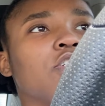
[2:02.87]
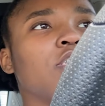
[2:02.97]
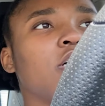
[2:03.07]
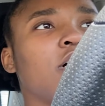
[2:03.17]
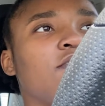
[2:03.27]

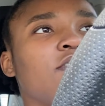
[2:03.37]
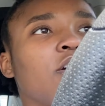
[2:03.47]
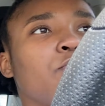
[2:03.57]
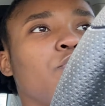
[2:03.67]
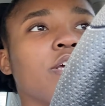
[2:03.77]
stuff
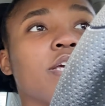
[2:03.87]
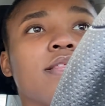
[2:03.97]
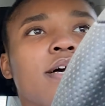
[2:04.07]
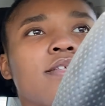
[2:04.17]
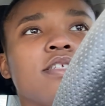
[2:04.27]
and wanna get
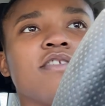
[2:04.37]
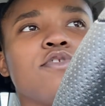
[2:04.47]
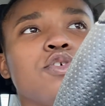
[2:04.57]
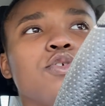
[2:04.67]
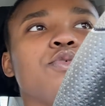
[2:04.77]
that stuff
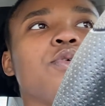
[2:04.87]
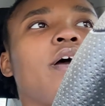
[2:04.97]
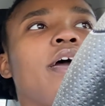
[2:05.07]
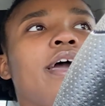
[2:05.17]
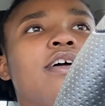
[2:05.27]
too
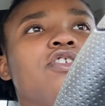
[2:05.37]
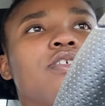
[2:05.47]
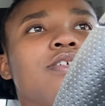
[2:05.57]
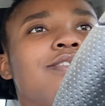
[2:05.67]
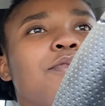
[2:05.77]
and
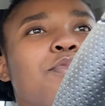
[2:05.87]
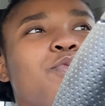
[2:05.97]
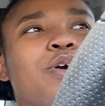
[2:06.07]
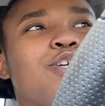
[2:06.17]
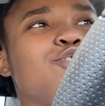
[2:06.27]
just end up with
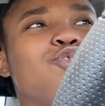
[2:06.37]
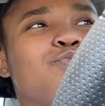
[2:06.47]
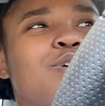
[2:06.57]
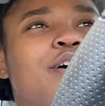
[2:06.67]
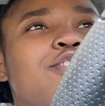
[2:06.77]
way too
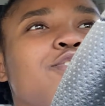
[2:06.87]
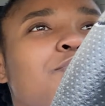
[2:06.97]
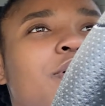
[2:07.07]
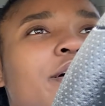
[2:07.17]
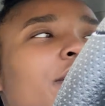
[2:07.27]
much,
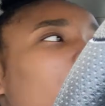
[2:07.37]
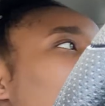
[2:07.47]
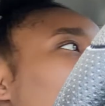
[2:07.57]
but